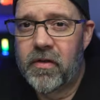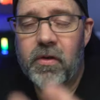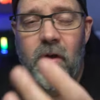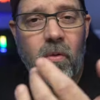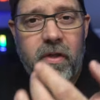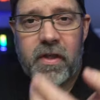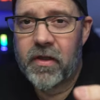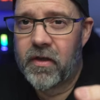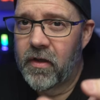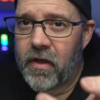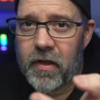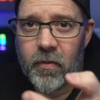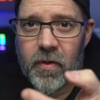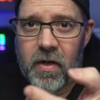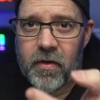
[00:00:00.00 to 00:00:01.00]
you don't need to
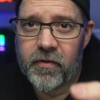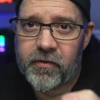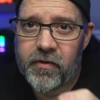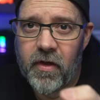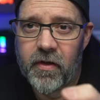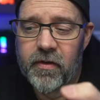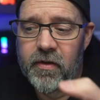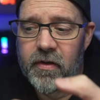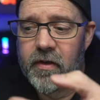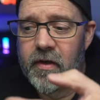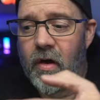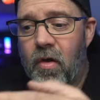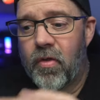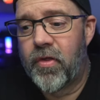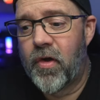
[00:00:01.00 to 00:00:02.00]
lug around a sun hood,
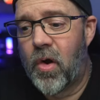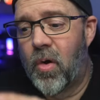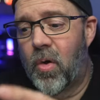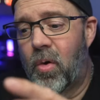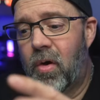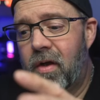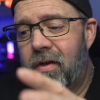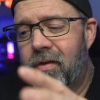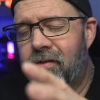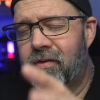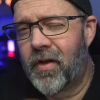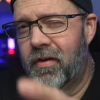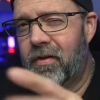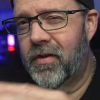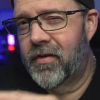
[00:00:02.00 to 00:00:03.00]
although
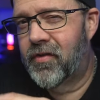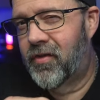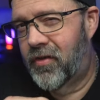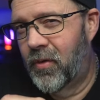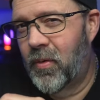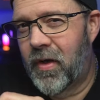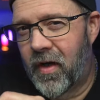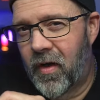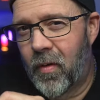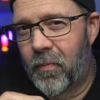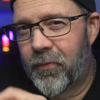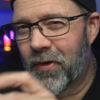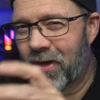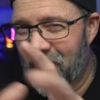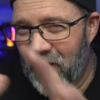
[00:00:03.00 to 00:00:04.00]
sun hoods do
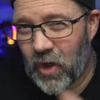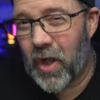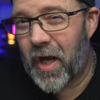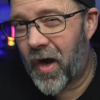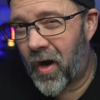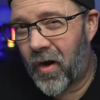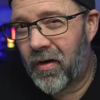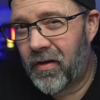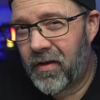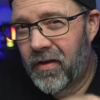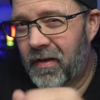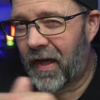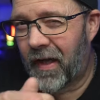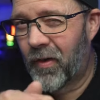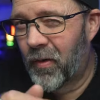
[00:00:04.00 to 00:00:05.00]
help for glare.
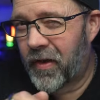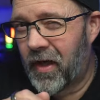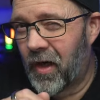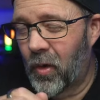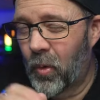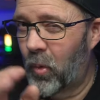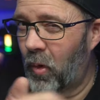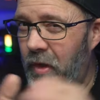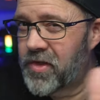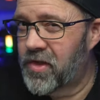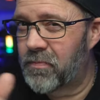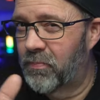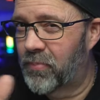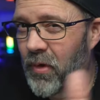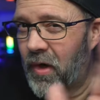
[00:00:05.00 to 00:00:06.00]
I don't care
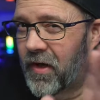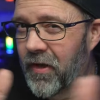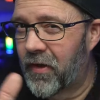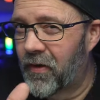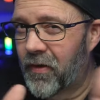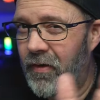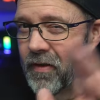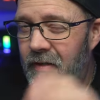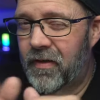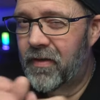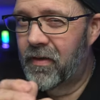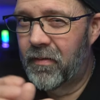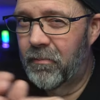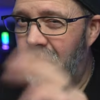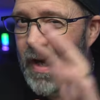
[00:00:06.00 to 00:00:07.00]
which brighter
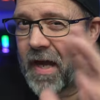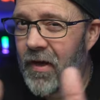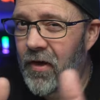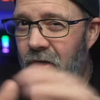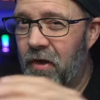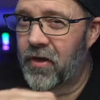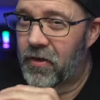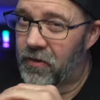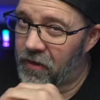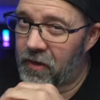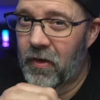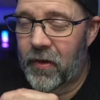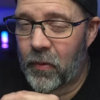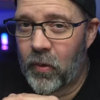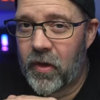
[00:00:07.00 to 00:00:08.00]
monitor you're
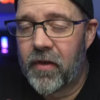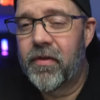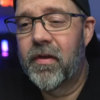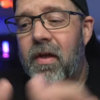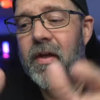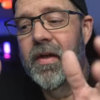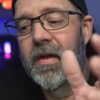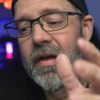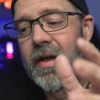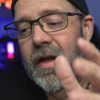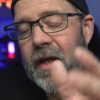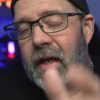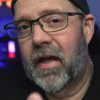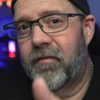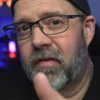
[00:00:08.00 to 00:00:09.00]
dealing with,
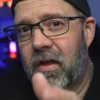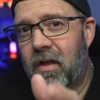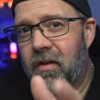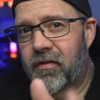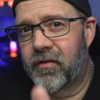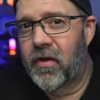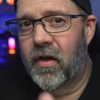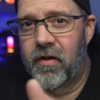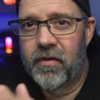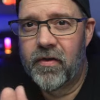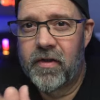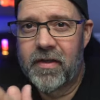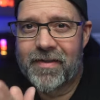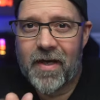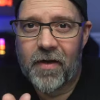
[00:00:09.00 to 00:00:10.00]
having a sun
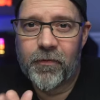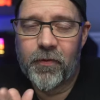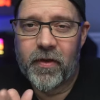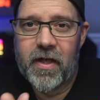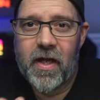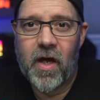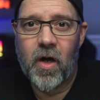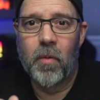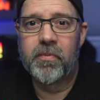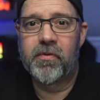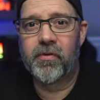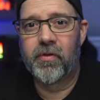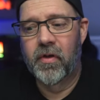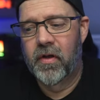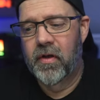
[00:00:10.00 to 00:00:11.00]
hood definitely
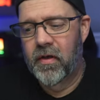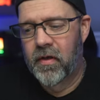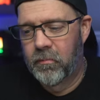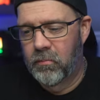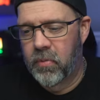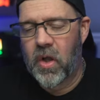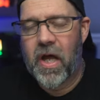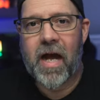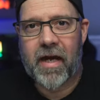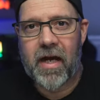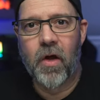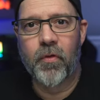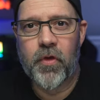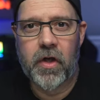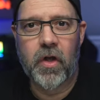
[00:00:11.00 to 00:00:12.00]
helps block
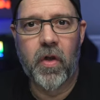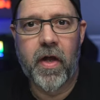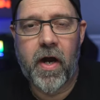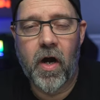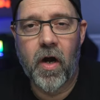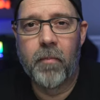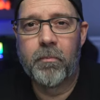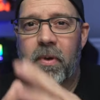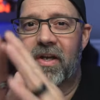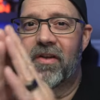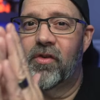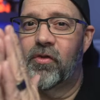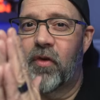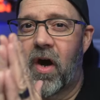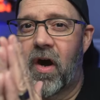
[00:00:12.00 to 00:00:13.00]
out the glare. But
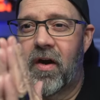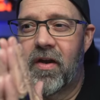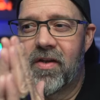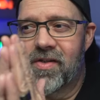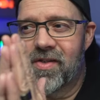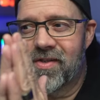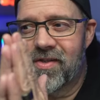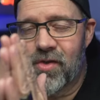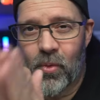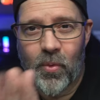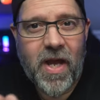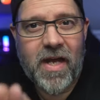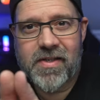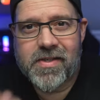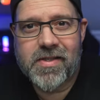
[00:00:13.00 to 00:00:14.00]
as far as
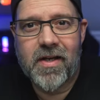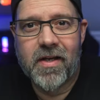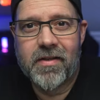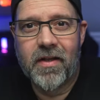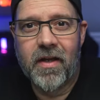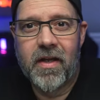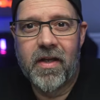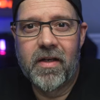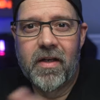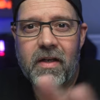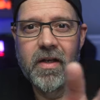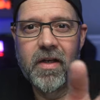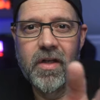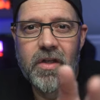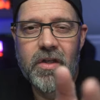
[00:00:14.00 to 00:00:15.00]
direct sunlight,
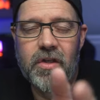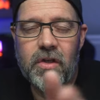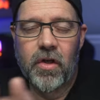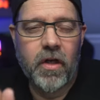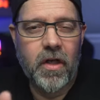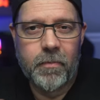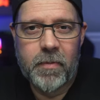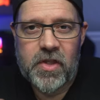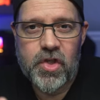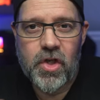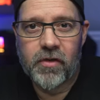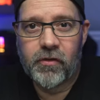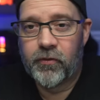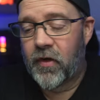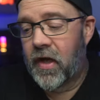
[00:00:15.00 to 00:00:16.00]
you're gonna be
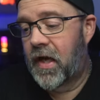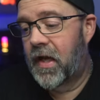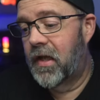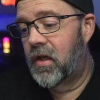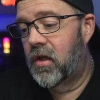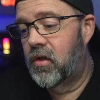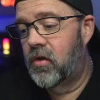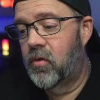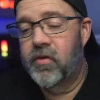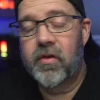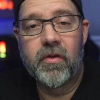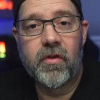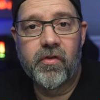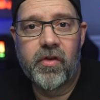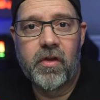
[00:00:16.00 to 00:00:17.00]
just fine
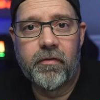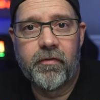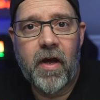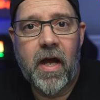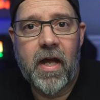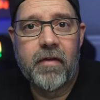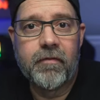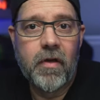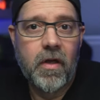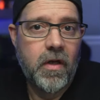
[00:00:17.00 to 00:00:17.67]
using the C5